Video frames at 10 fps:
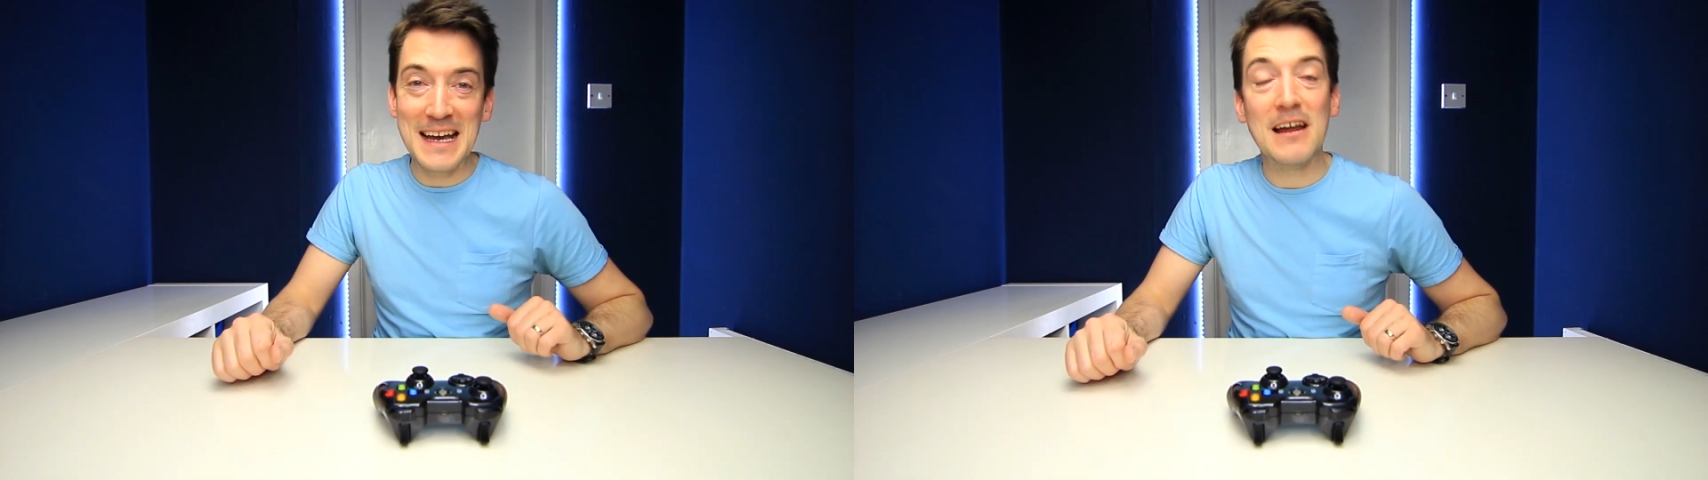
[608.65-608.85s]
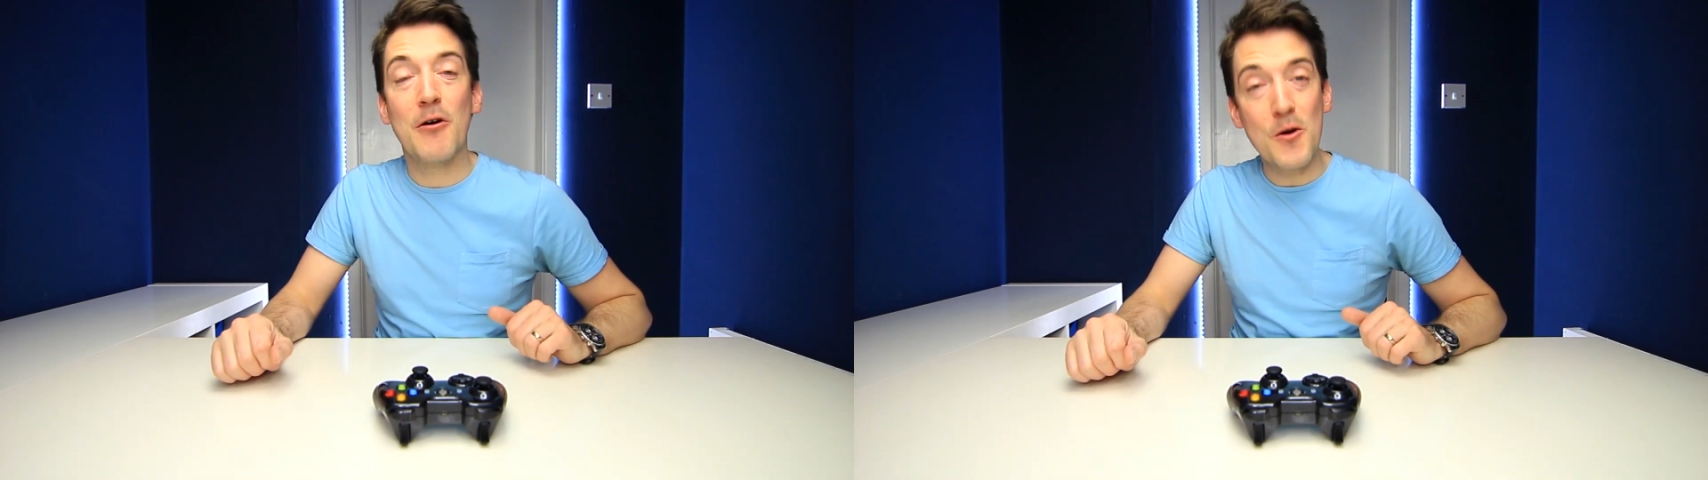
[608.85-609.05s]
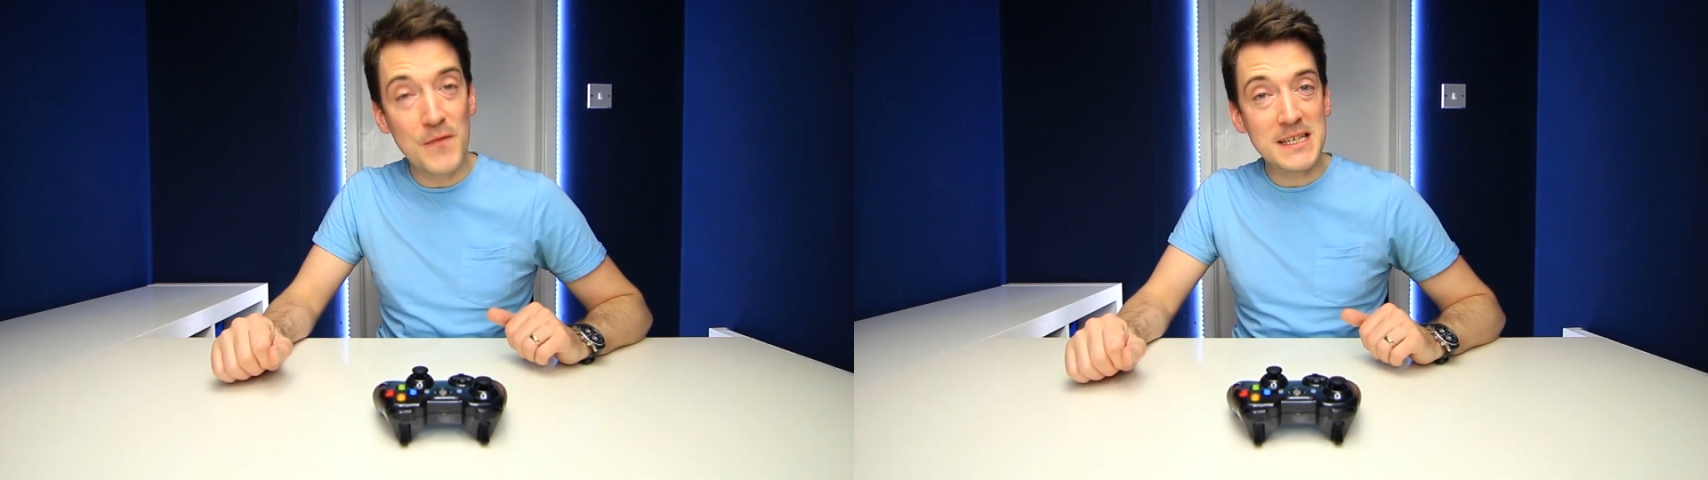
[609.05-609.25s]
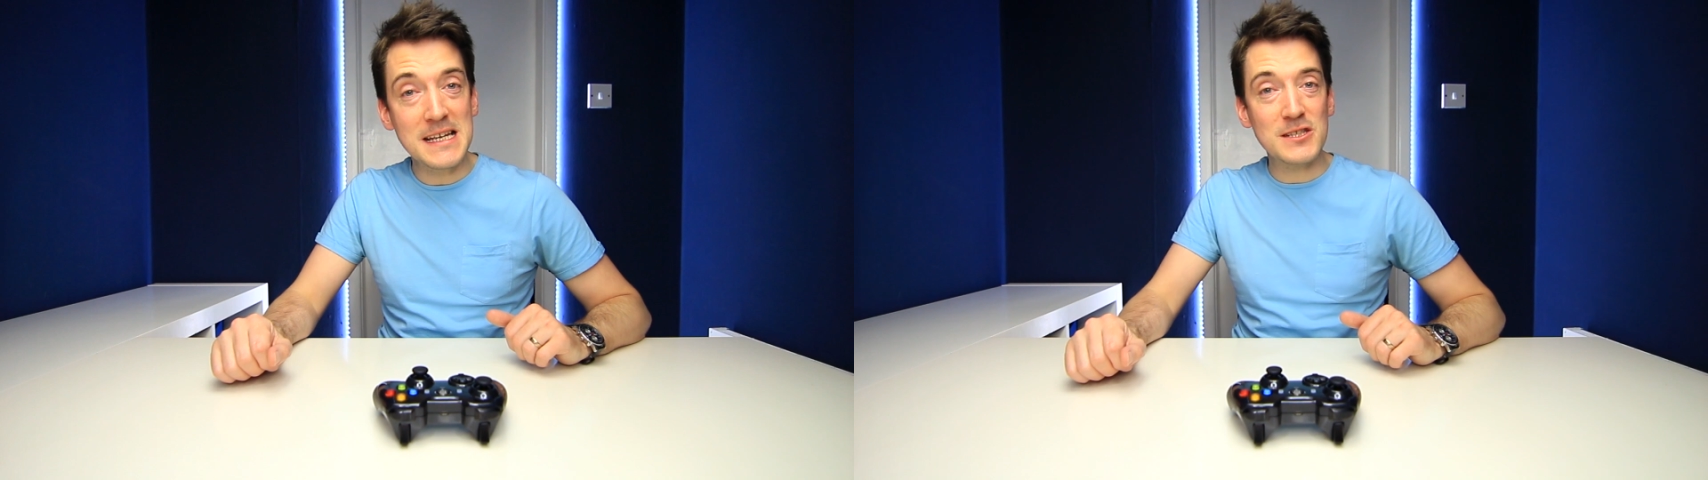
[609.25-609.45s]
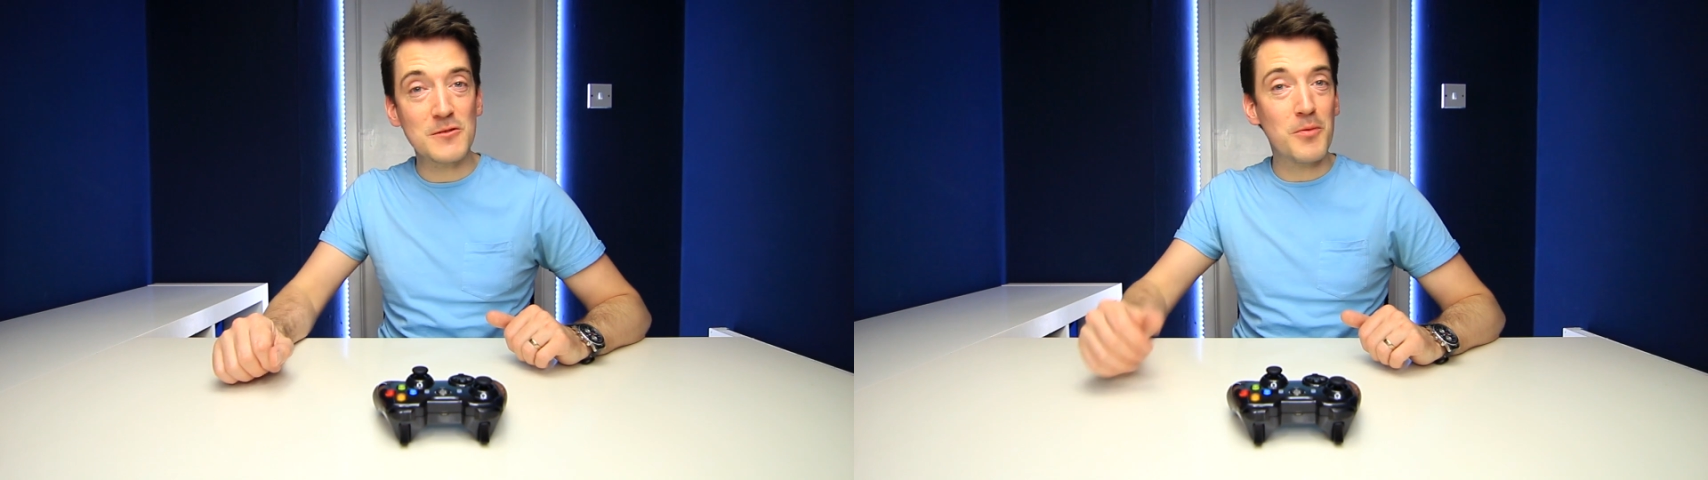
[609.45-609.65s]
and I'll hopefully see
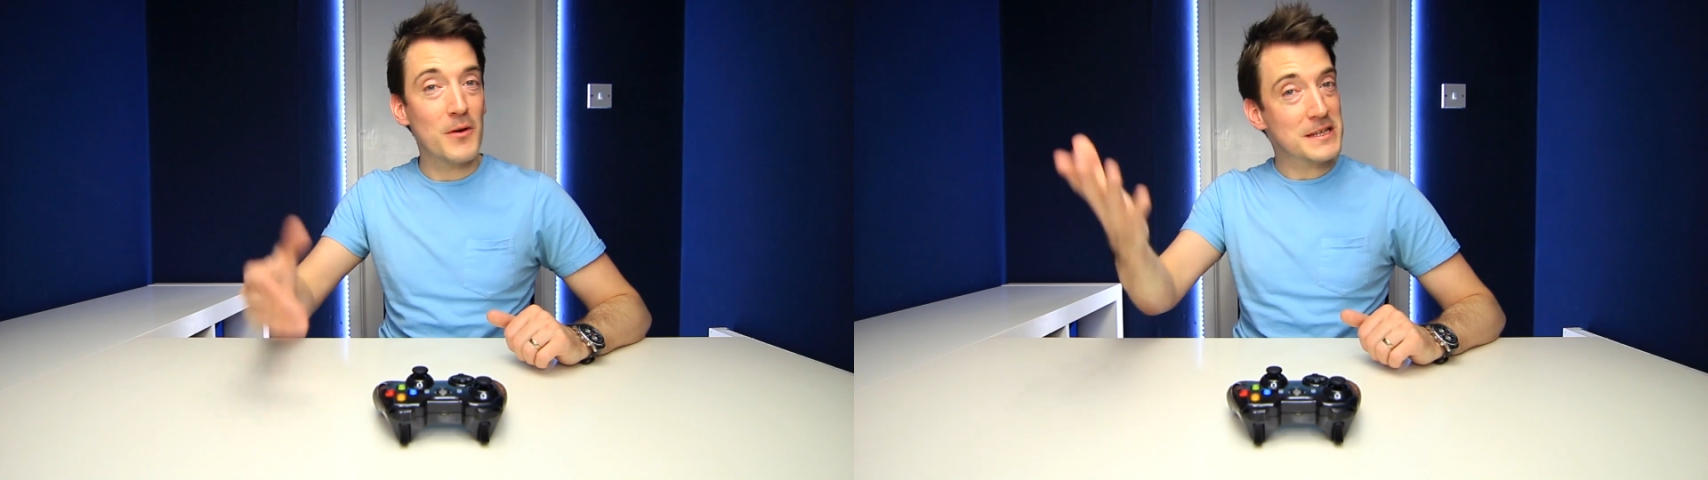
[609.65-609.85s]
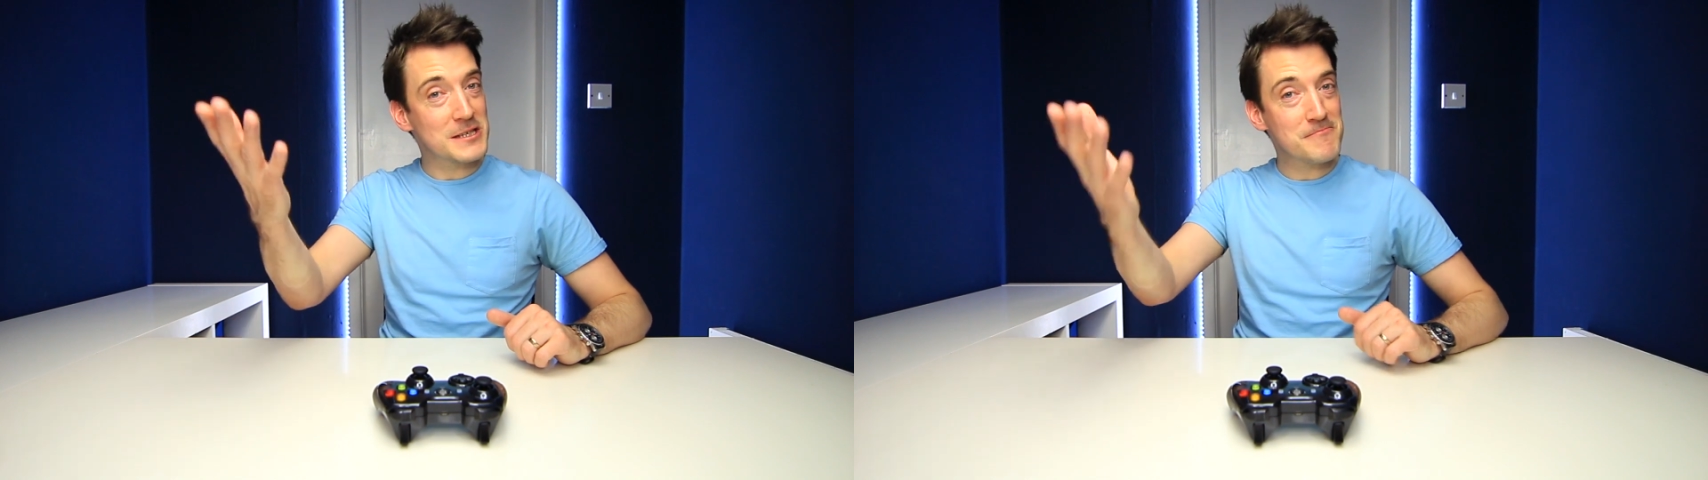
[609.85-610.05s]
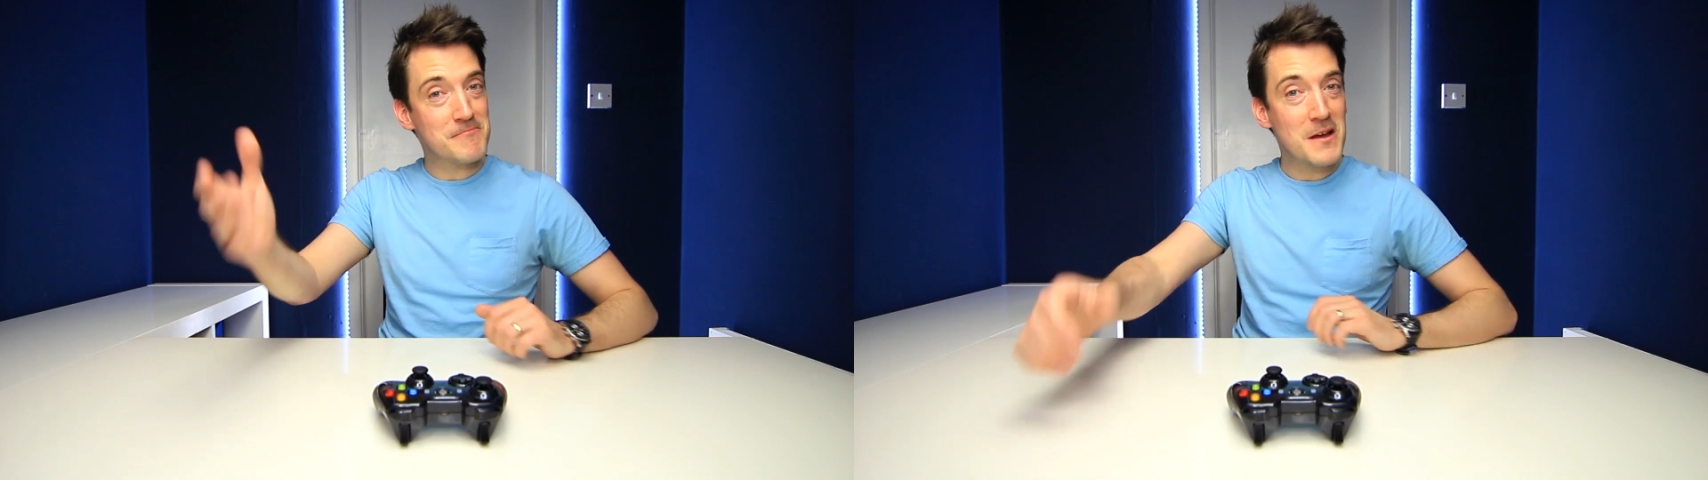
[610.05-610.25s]
you at some point